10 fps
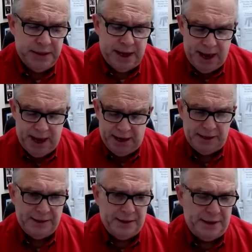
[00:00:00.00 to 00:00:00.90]

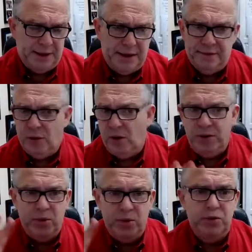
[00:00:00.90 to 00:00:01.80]
And if all the
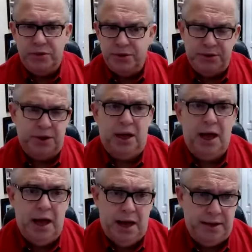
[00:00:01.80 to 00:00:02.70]
moons
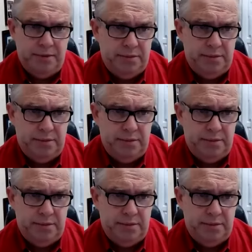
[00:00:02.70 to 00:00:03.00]
align